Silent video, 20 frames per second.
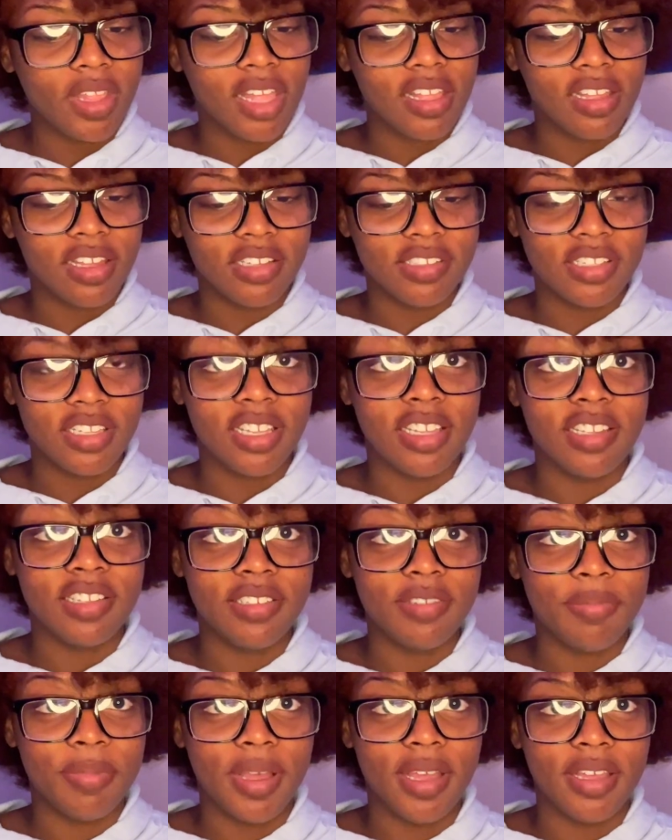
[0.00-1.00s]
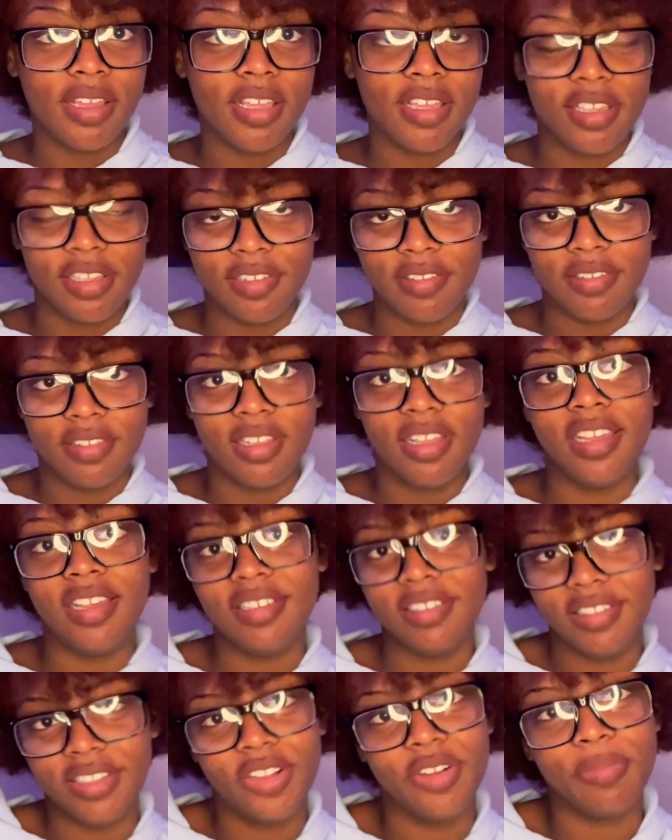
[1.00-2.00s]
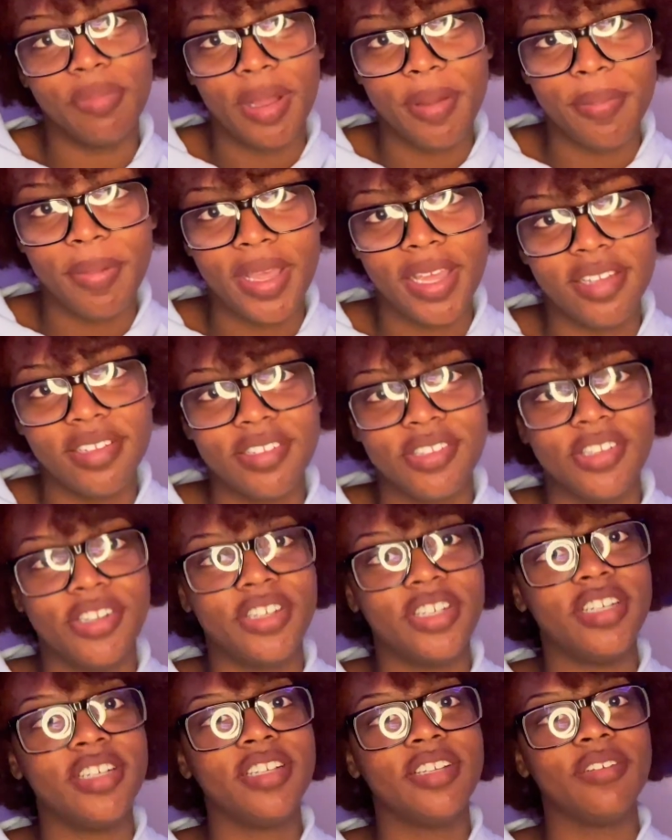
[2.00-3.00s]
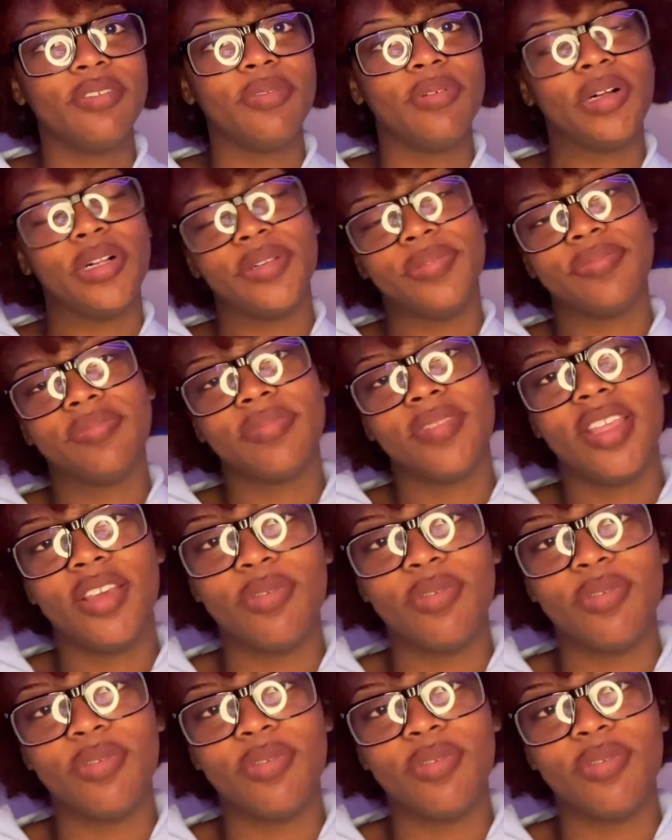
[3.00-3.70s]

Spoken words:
because he's still my pastor. Well, he